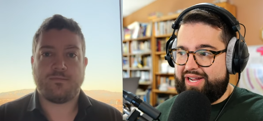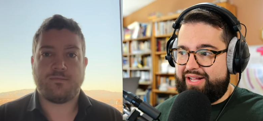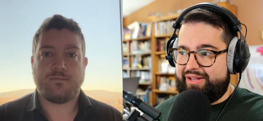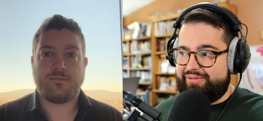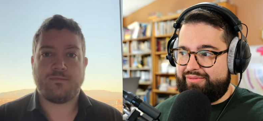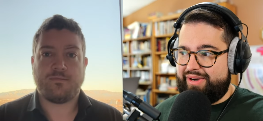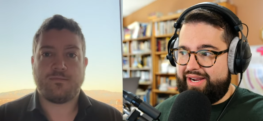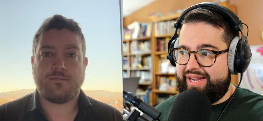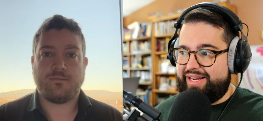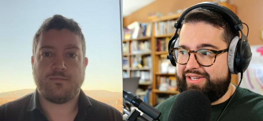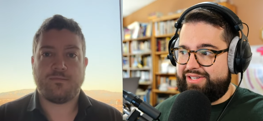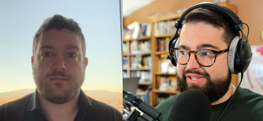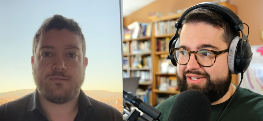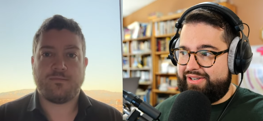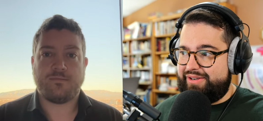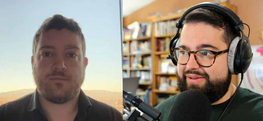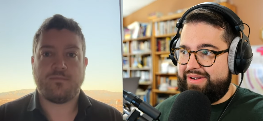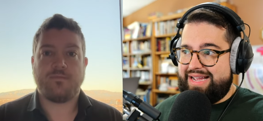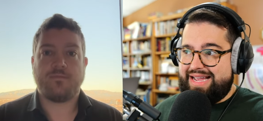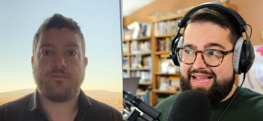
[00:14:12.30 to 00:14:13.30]
Speaker 1: dollar range.
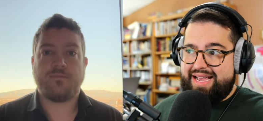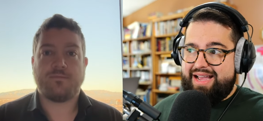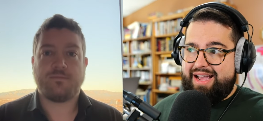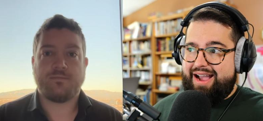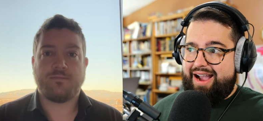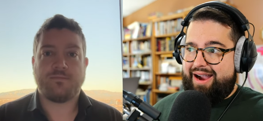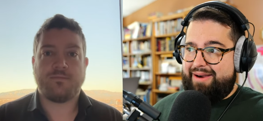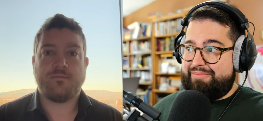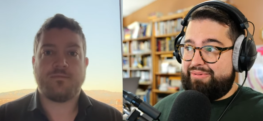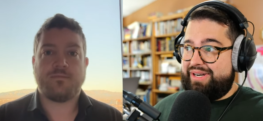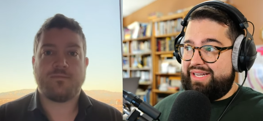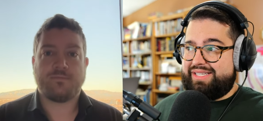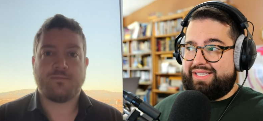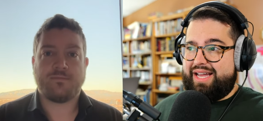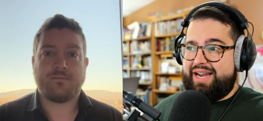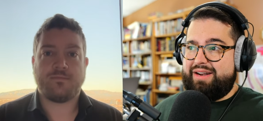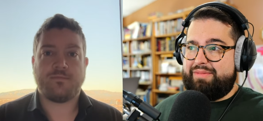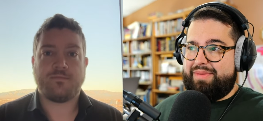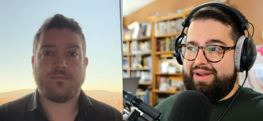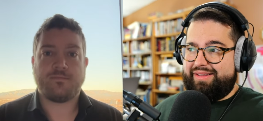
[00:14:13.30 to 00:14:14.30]
So I'm pretty
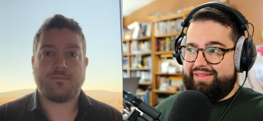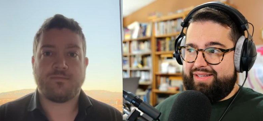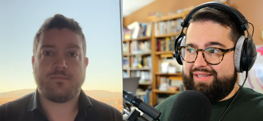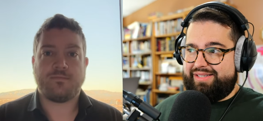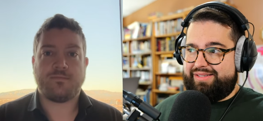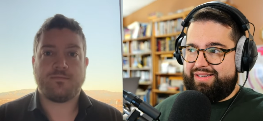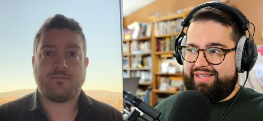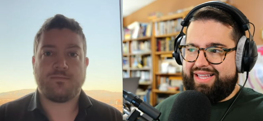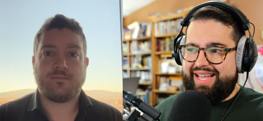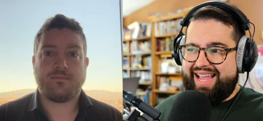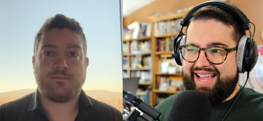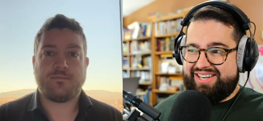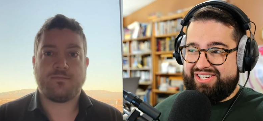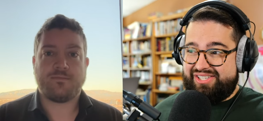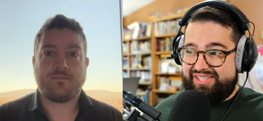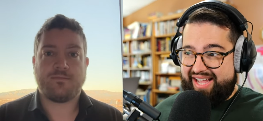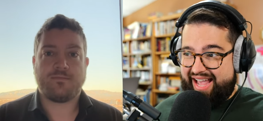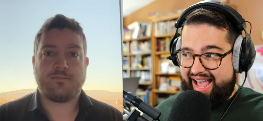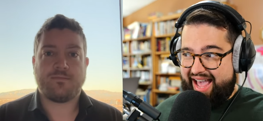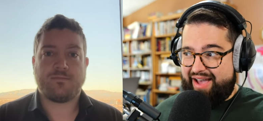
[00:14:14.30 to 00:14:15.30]
excited about this. Did they
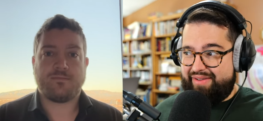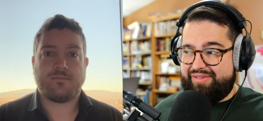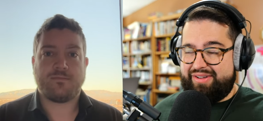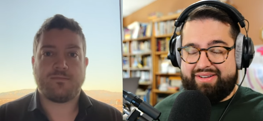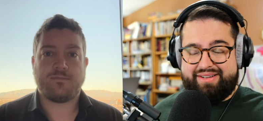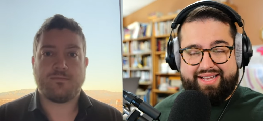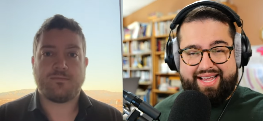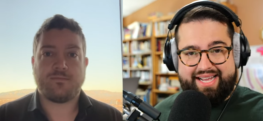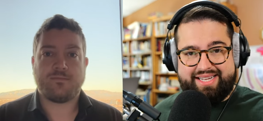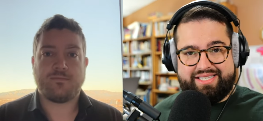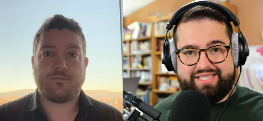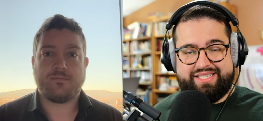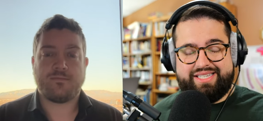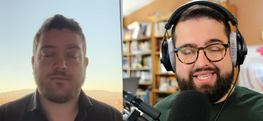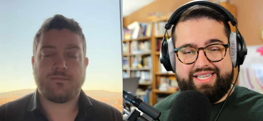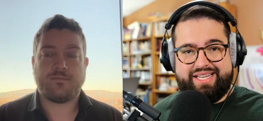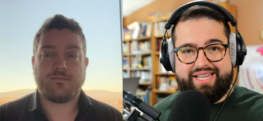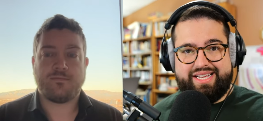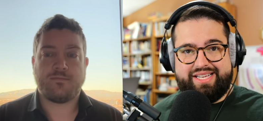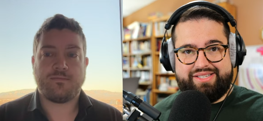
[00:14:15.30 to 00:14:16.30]
actually have it at
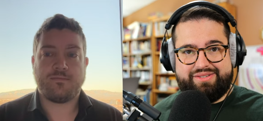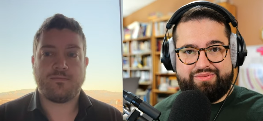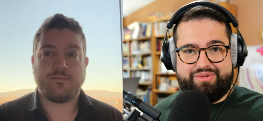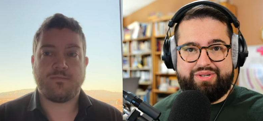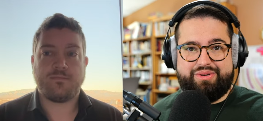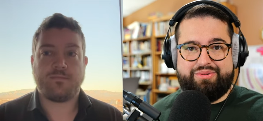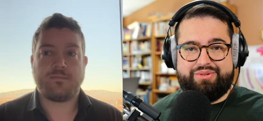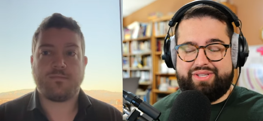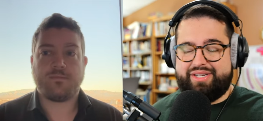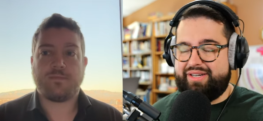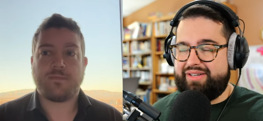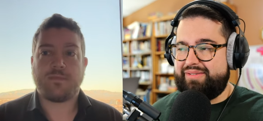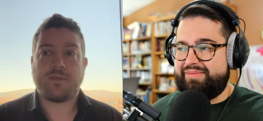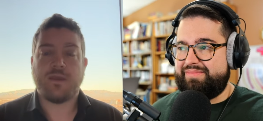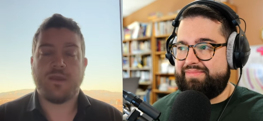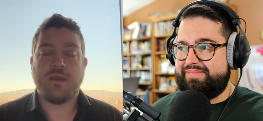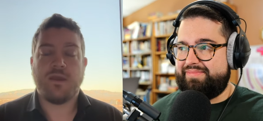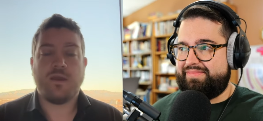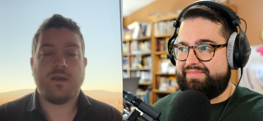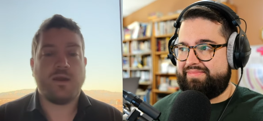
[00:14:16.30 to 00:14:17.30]
CES while you were there?
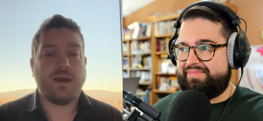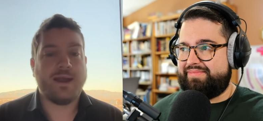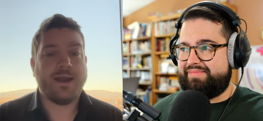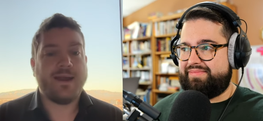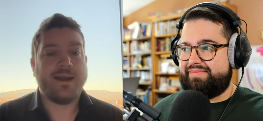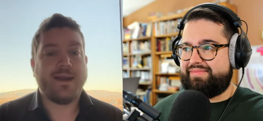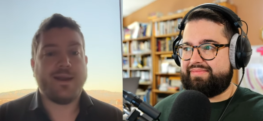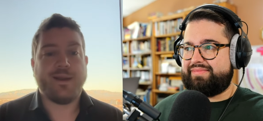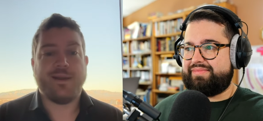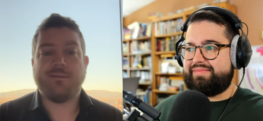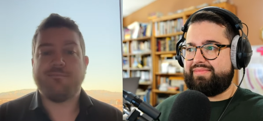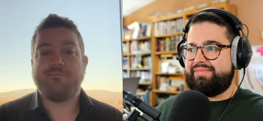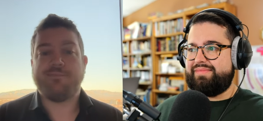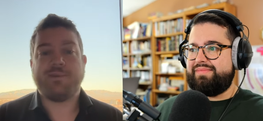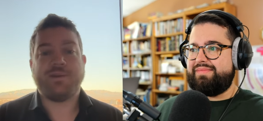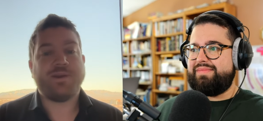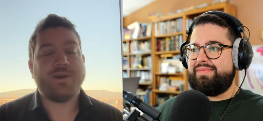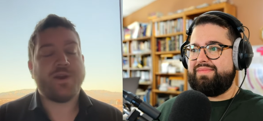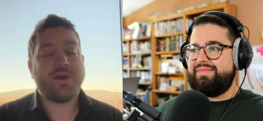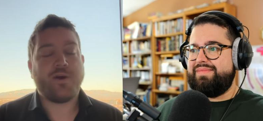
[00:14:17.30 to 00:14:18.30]

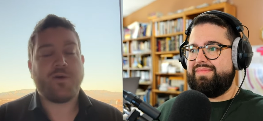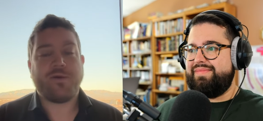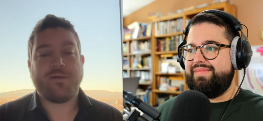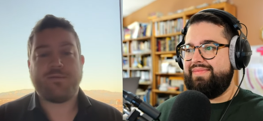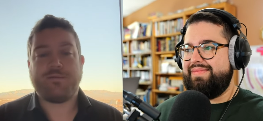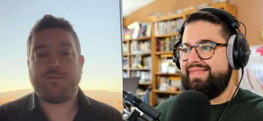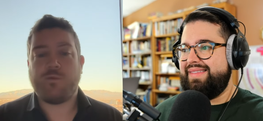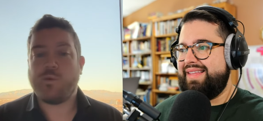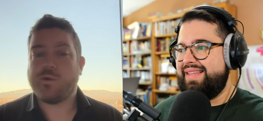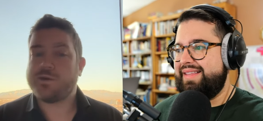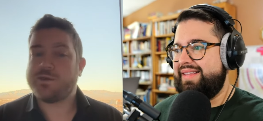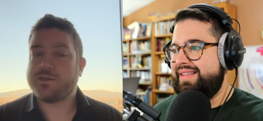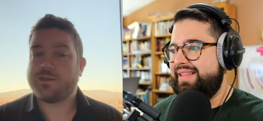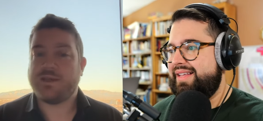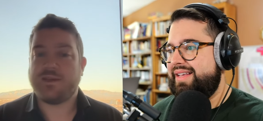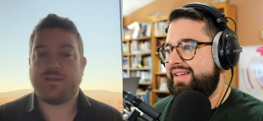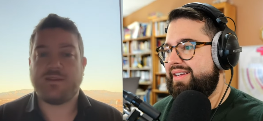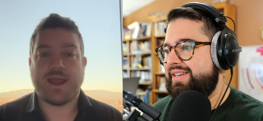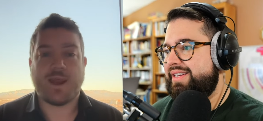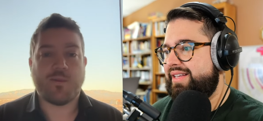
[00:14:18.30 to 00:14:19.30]
Speaker 2: No,
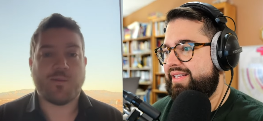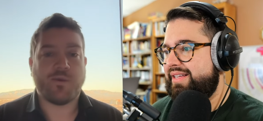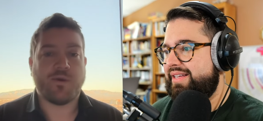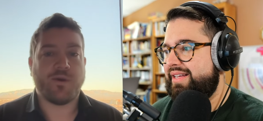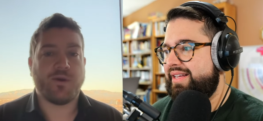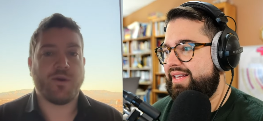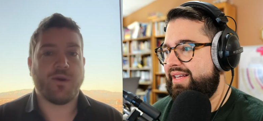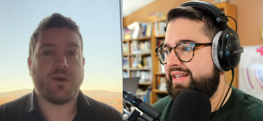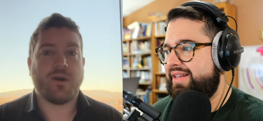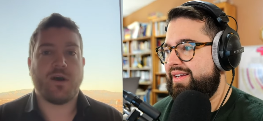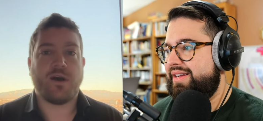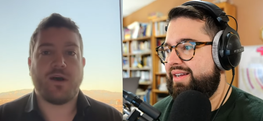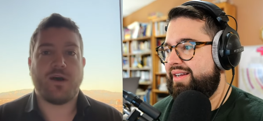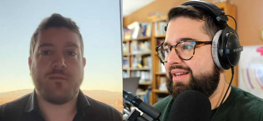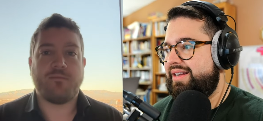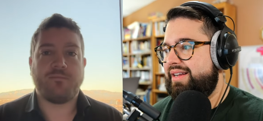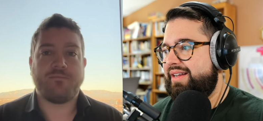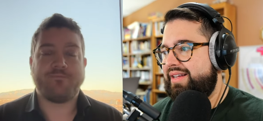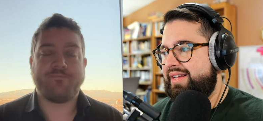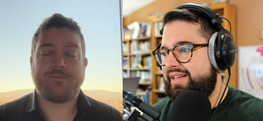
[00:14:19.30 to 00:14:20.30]
unfortunately, they were
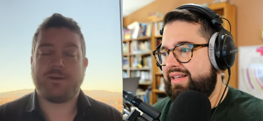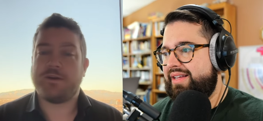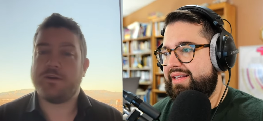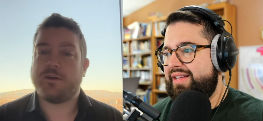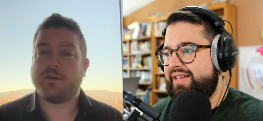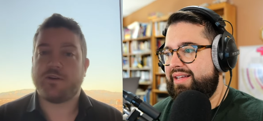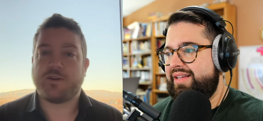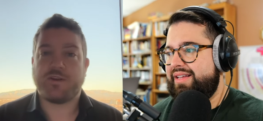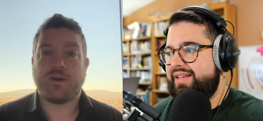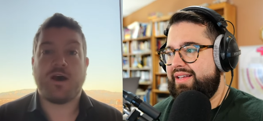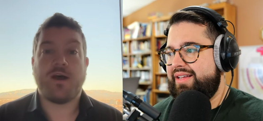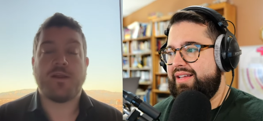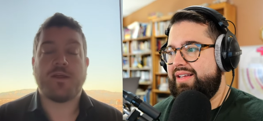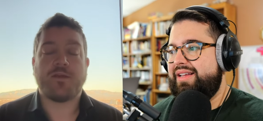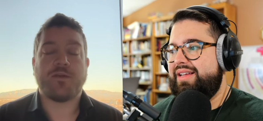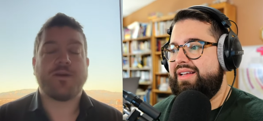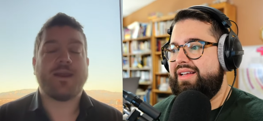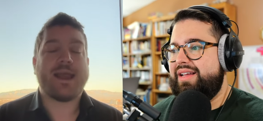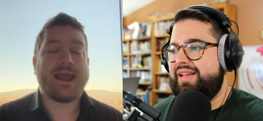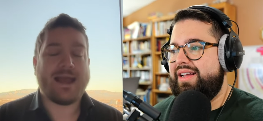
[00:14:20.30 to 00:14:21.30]
um, another,
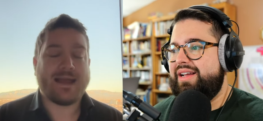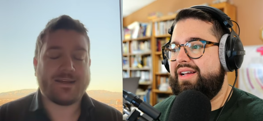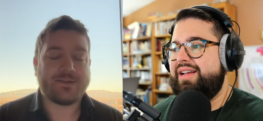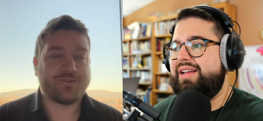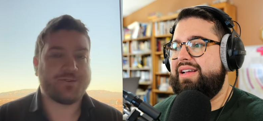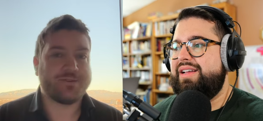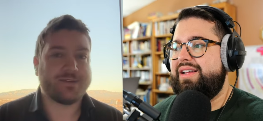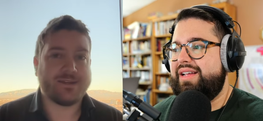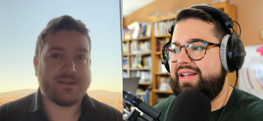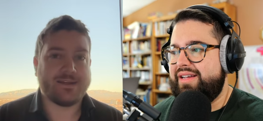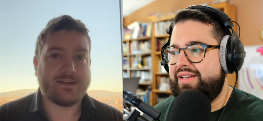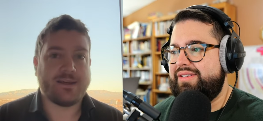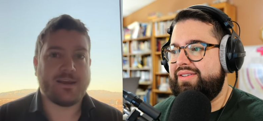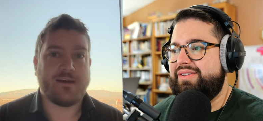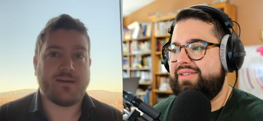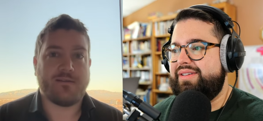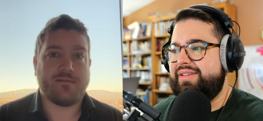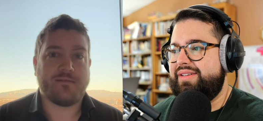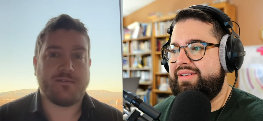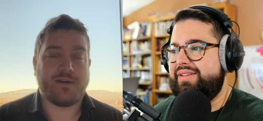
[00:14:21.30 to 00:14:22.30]
another casualty
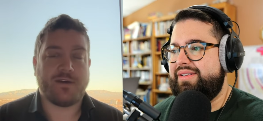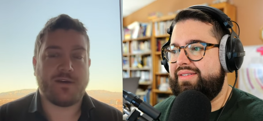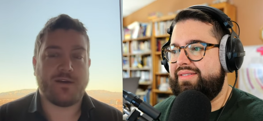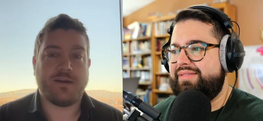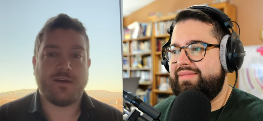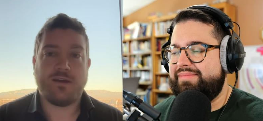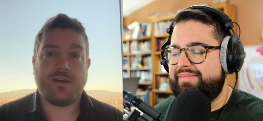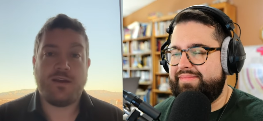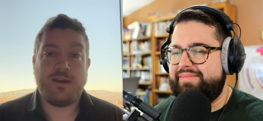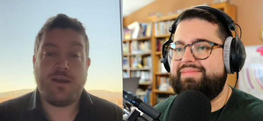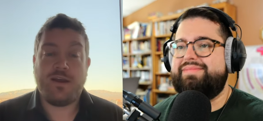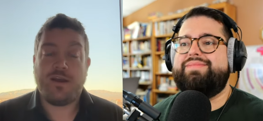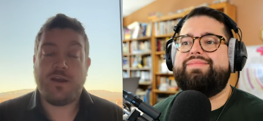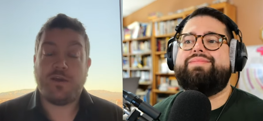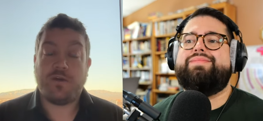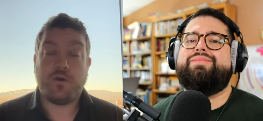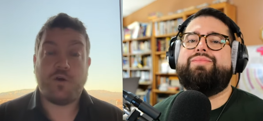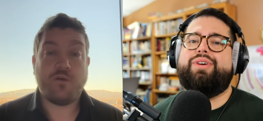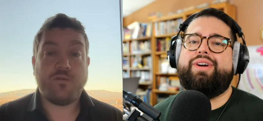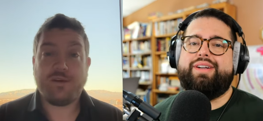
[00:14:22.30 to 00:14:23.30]
of uh,
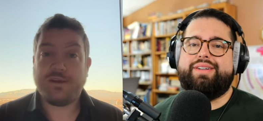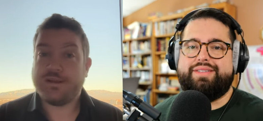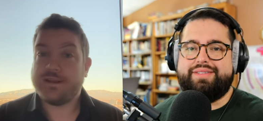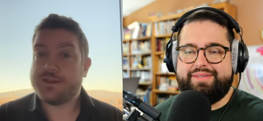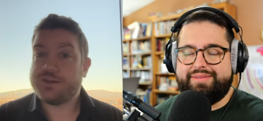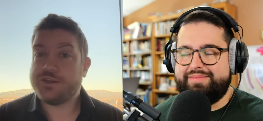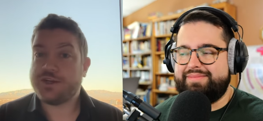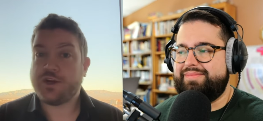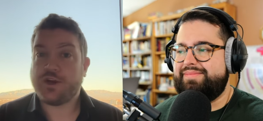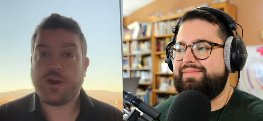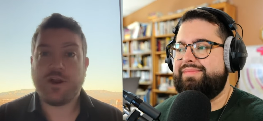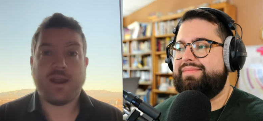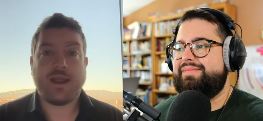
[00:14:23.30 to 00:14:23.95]
COVID this year,